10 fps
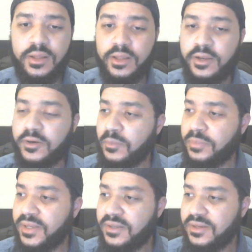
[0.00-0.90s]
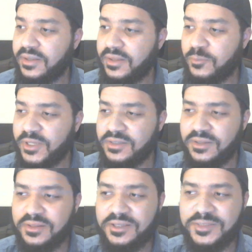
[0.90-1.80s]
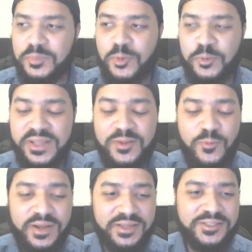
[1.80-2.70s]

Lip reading: And P. Diddy, he with his Boricua,